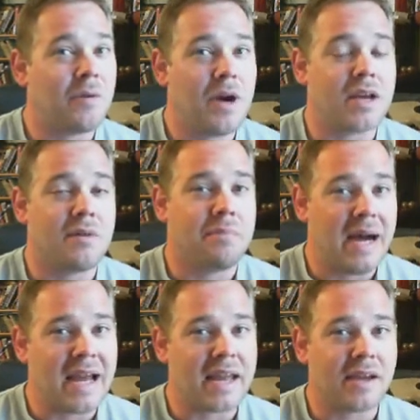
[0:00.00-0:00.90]
wind up
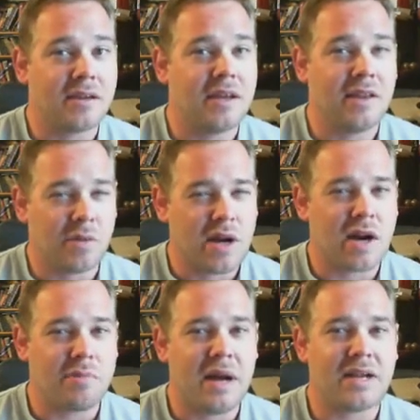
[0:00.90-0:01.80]
buying either an
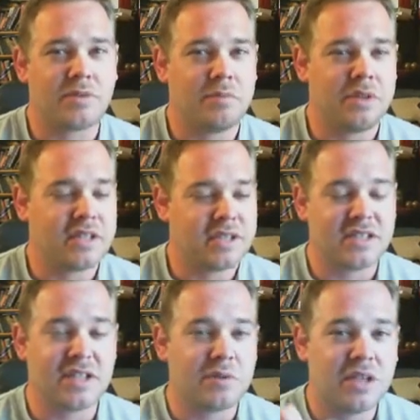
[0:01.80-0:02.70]
OtterBox or a Ballistic
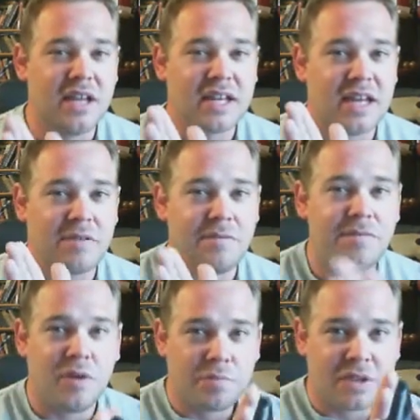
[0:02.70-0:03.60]
because I really like that
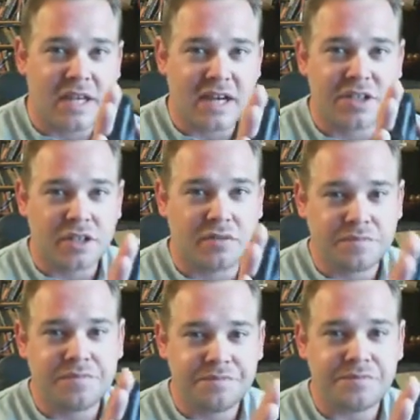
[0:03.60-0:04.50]
full protection
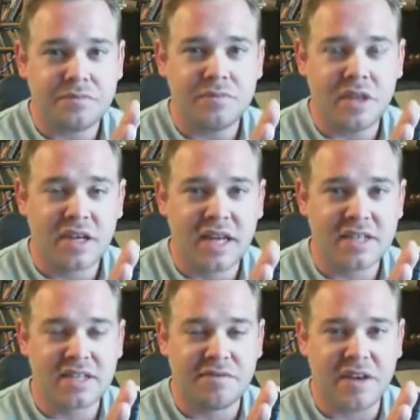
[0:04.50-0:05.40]

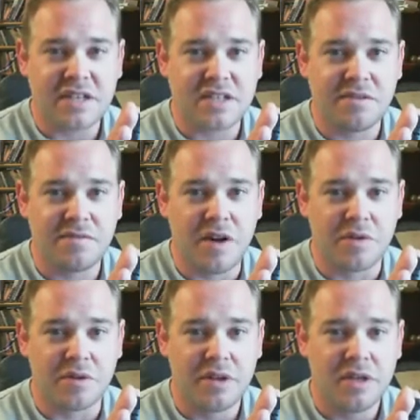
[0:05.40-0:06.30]
against the face of the phone.